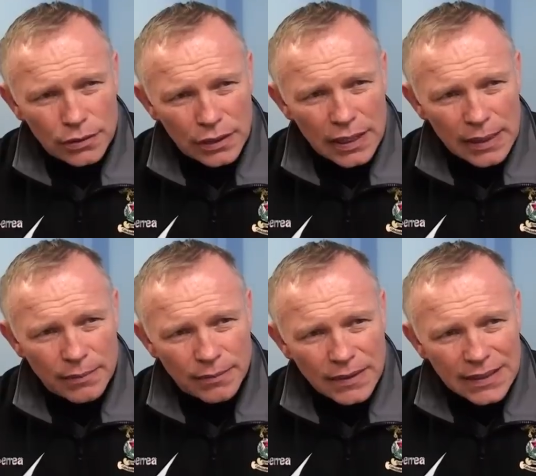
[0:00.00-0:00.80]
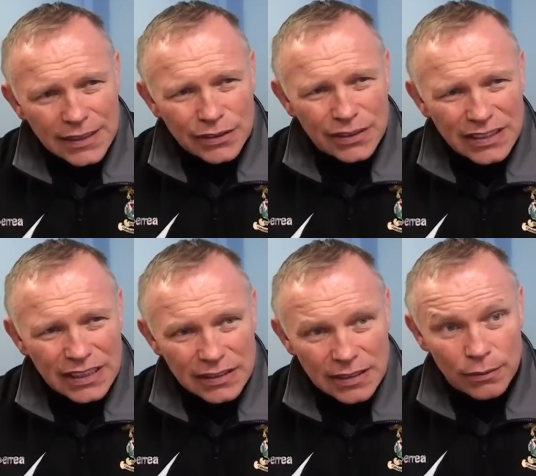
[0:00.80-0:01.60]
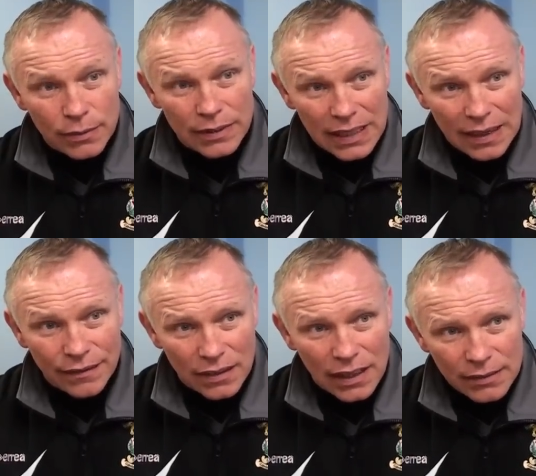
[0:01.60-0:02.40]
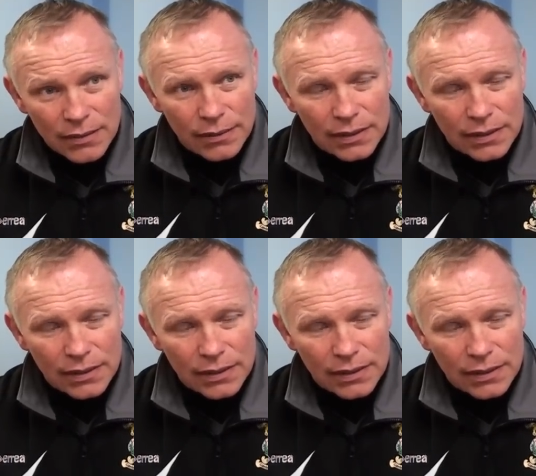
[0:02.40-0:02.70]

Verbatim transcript: two of them sort of saying to themselves, well, the gaffer liked me,